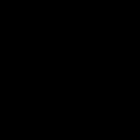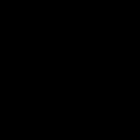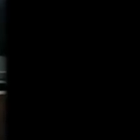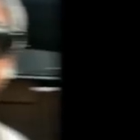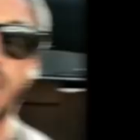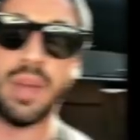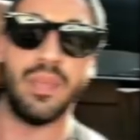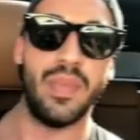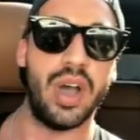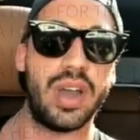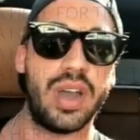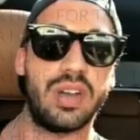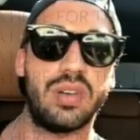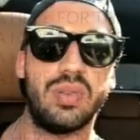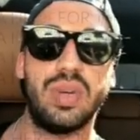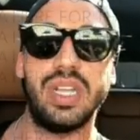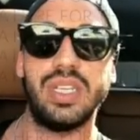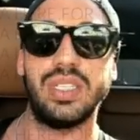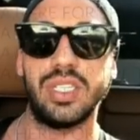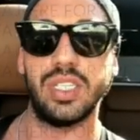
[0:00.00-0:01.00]
I'm not a
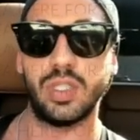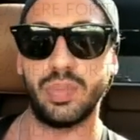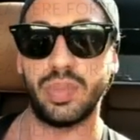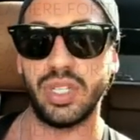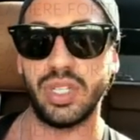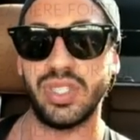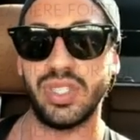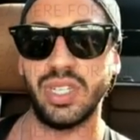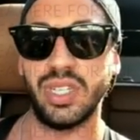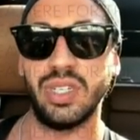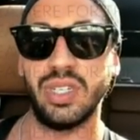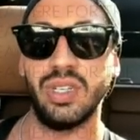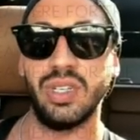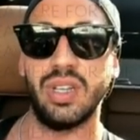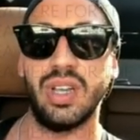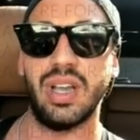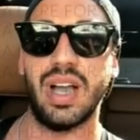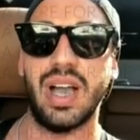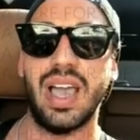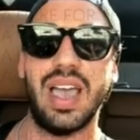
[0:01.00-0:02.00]
racist person.
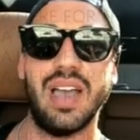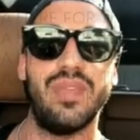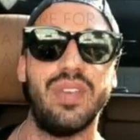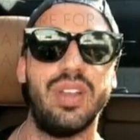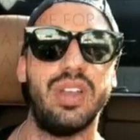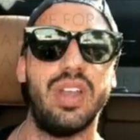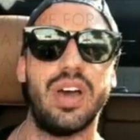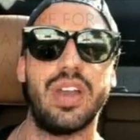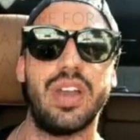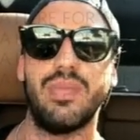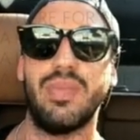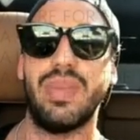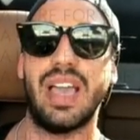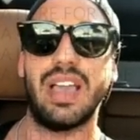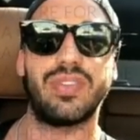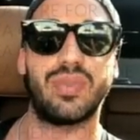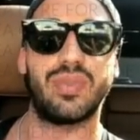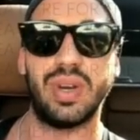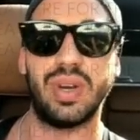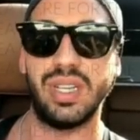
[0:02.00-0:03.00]
I have a lot of
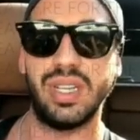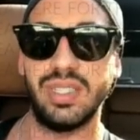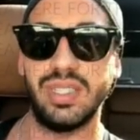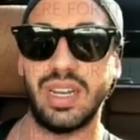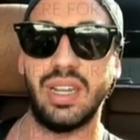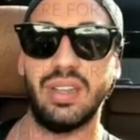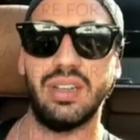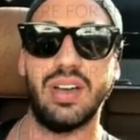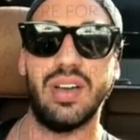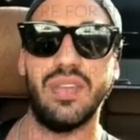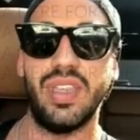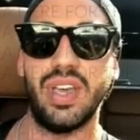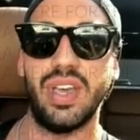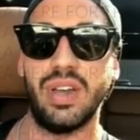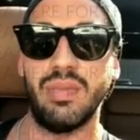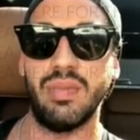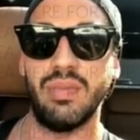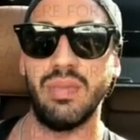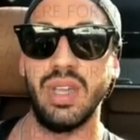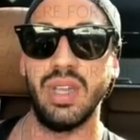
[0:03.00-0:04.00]
black friends and I love
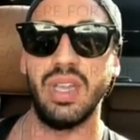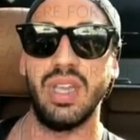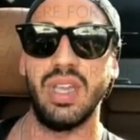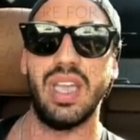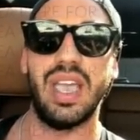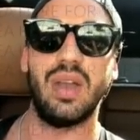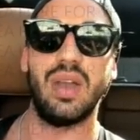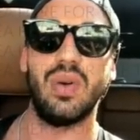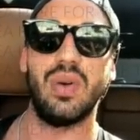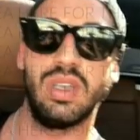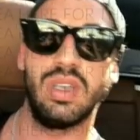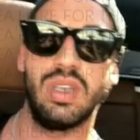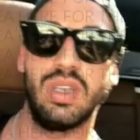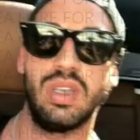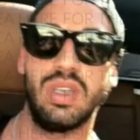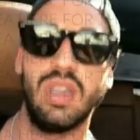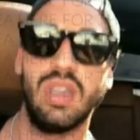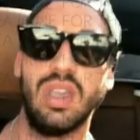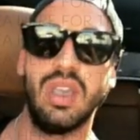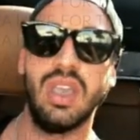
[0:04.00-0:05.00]
them. And
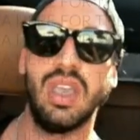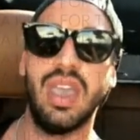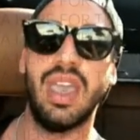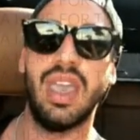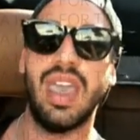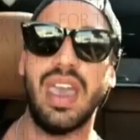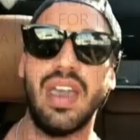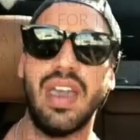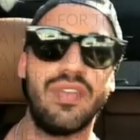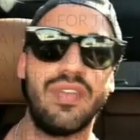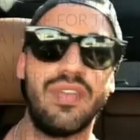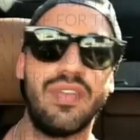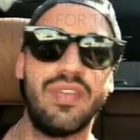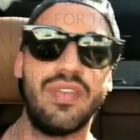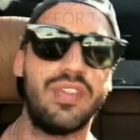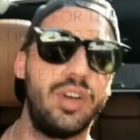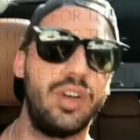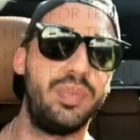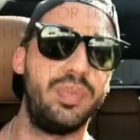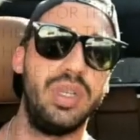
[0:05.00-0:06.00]

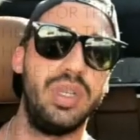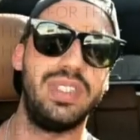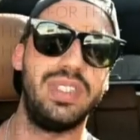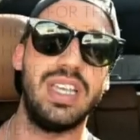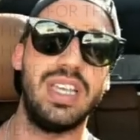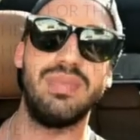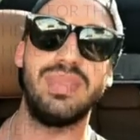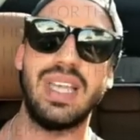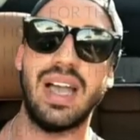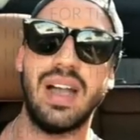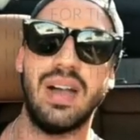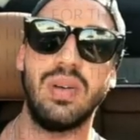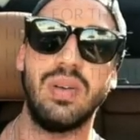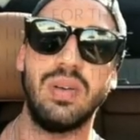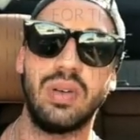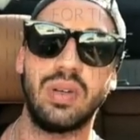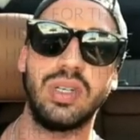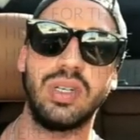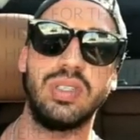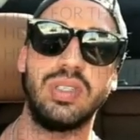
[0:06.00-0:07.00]
ever put them
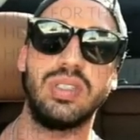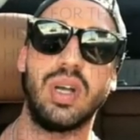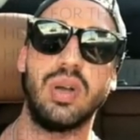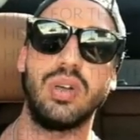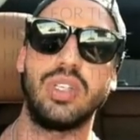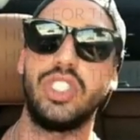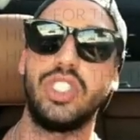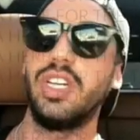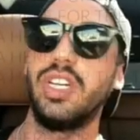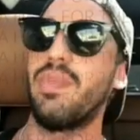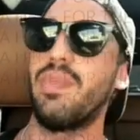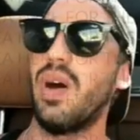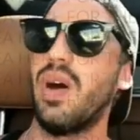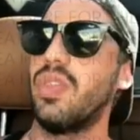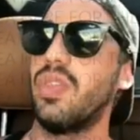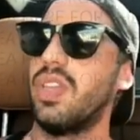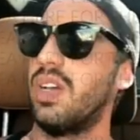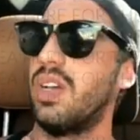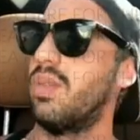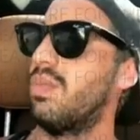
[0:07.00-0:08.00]
down or talk shit
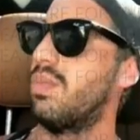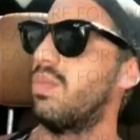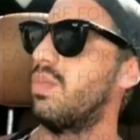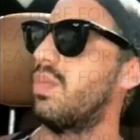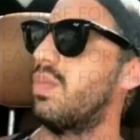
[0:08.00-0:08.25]
about them.